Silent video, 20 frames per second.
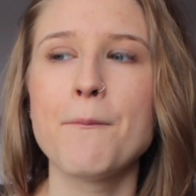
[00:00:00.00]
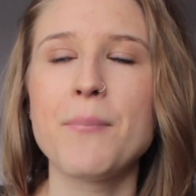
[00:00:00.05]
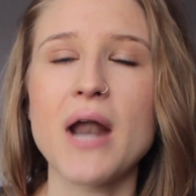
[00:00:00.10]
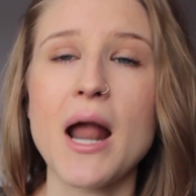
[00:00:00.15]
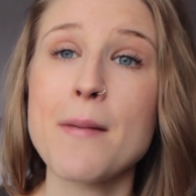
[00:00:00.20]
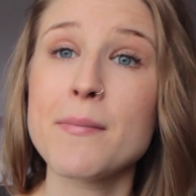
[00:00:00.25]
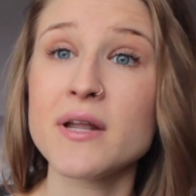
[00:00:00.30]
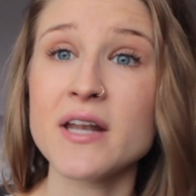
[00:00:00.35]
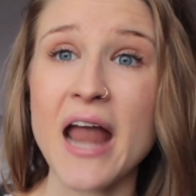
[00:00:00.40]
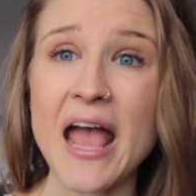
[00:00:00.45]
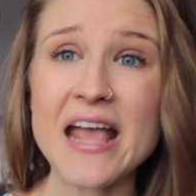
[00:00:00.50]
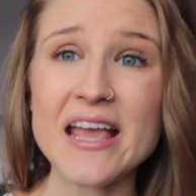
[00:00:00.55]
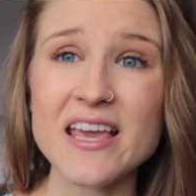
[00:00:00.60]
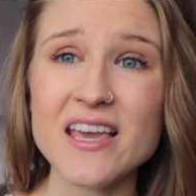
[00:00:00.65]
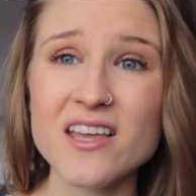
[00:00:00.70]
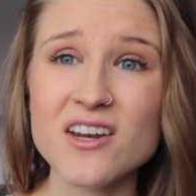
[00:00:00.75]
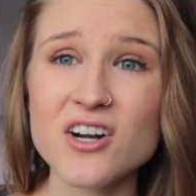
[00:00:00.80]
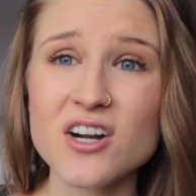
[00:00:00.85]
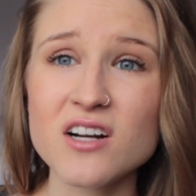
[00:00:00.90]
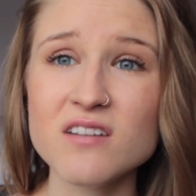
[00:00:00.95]
But I'm a night
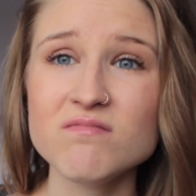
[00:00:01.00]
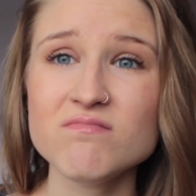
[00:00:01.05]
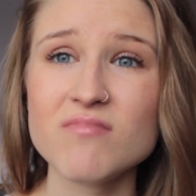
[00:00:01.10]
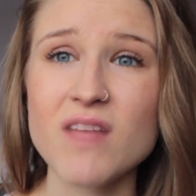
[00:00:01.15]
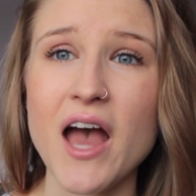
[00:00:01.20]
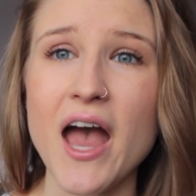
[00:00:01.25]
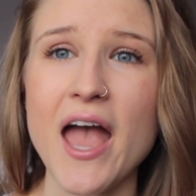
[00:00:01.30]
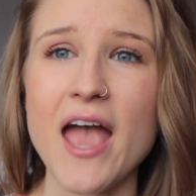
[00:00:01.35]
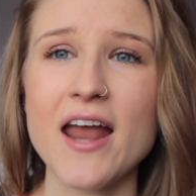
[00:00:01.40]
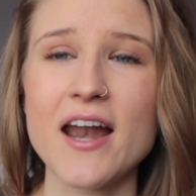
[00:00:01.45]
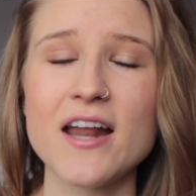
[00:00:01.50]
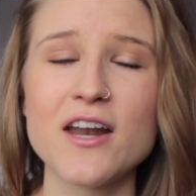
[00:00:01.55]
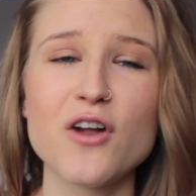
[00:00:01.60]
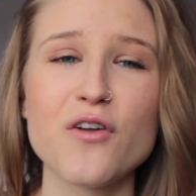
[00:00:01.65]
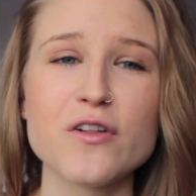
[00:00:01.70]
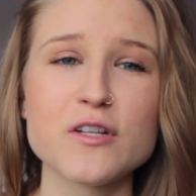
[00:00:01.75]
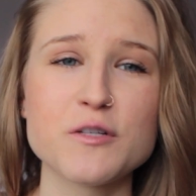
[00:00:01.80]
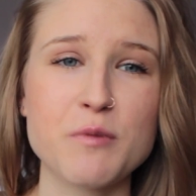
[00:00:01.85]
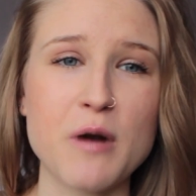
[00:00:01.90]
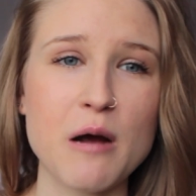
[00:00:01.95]
eater and I
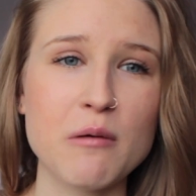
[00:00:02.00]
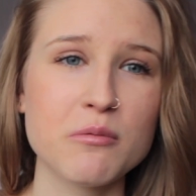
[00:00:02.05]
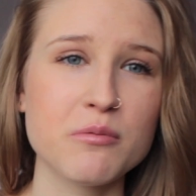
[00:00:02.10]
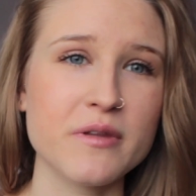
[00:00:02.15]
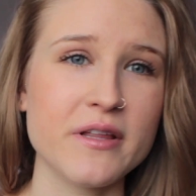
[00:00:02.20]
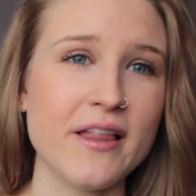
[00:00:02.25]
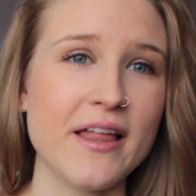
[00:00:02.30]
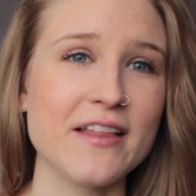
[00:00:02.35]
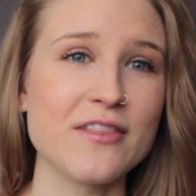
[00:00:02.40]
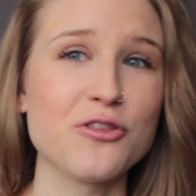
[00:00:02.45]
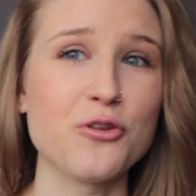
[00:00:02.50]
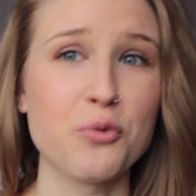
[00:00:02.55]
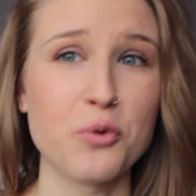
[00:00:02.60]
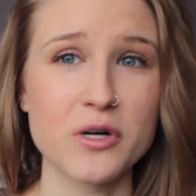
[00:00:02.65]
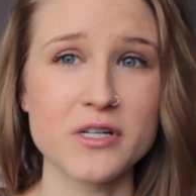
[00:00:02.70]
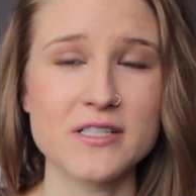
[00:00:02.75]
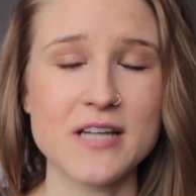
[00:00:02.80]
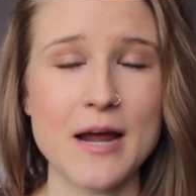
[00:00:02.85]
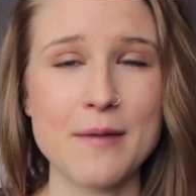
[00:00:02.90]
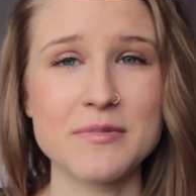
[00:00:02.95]
know it's probably like the
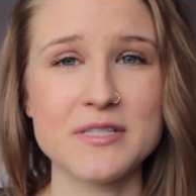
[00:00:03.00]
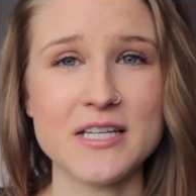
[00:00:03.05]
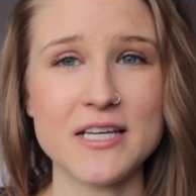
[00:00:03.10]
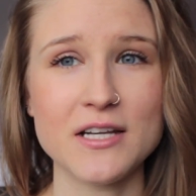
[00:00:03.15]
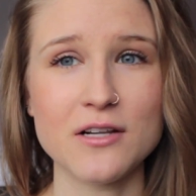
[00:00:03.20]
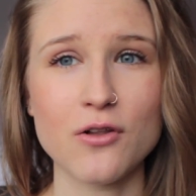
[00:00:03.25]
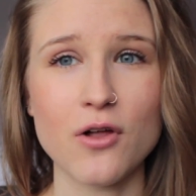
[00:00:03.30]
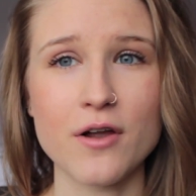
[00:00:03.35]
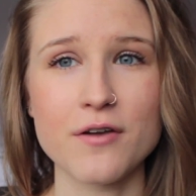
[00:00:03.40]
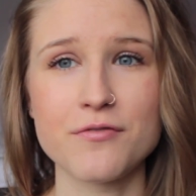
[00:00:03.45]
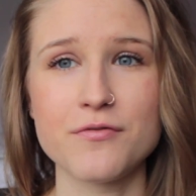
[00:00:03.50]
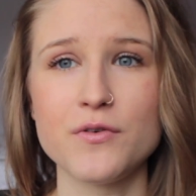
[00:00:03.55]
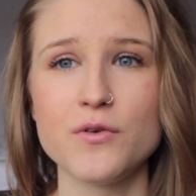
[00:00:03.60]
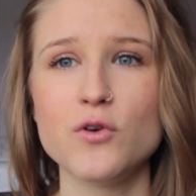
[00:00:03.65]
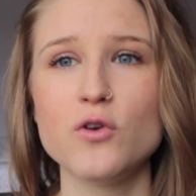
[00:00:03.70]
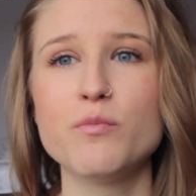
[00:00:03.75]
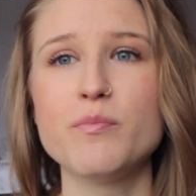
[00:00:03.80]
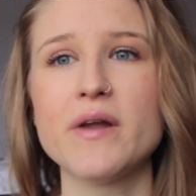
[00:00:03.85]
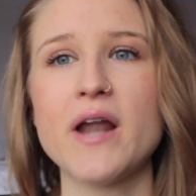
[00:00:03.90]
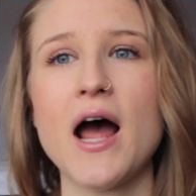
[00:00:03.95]
worst time to eat a lot of
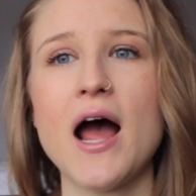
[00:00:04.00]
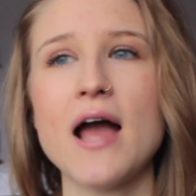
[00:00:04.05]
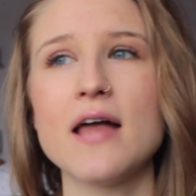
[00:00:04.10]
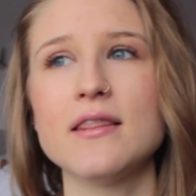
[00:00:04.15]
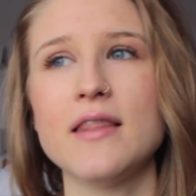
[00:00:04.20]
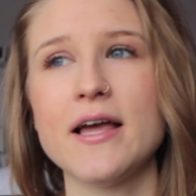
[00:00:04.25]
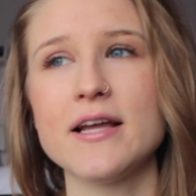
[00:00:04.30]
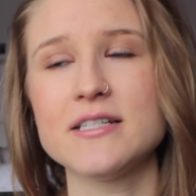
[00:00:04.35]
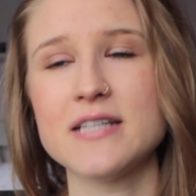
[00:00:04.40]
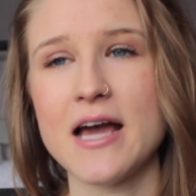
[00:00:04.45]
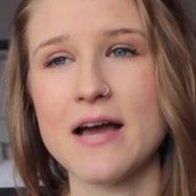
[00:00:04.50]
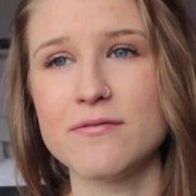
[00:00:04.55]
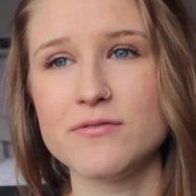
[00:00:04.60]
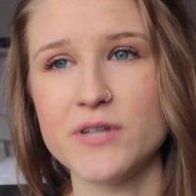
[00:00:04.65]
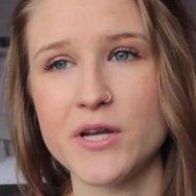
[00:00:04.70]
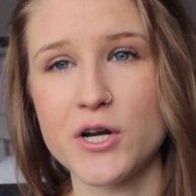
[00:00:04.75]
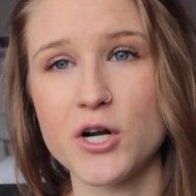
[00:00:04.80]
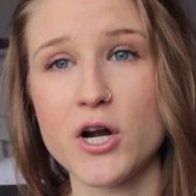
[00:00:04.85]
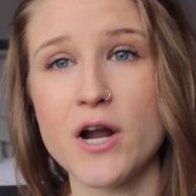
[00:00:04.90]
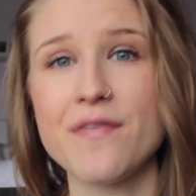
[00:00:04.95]
food, but I like to have
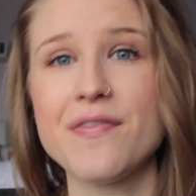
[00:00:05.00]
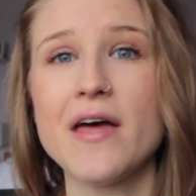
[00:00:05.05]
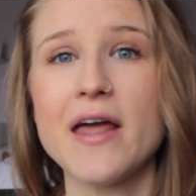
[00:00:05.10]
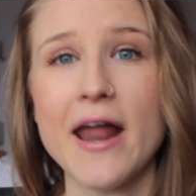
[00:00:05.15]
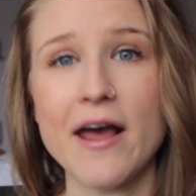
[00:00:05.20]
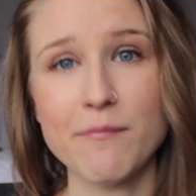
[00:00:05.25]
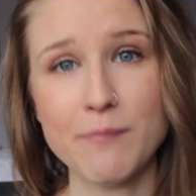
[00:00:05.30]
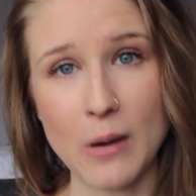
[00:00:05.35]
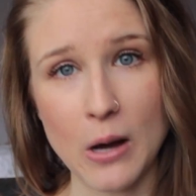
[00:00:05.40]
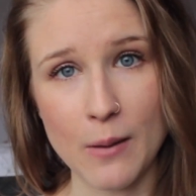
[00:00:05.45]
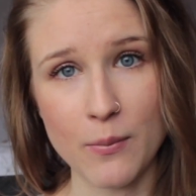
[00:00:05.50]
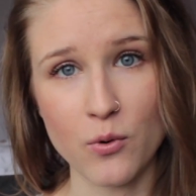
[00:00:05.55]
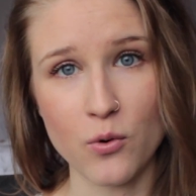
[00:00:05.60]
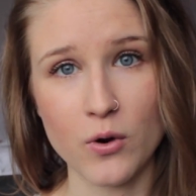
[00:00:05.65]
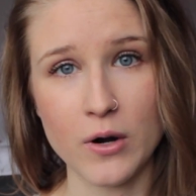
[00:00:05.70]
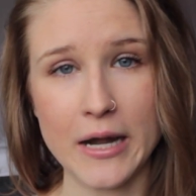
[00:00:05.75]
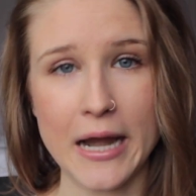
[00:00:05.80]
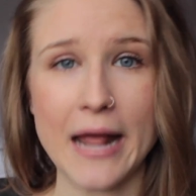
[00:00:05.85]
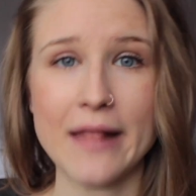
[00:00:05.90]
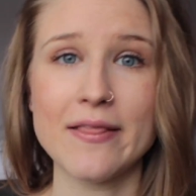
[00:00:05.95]
dinner and then have
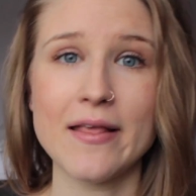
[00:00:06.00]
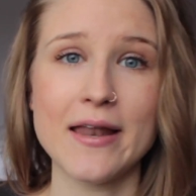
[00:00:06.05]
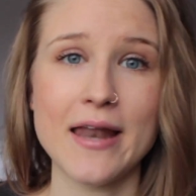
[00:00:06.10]
popcorn and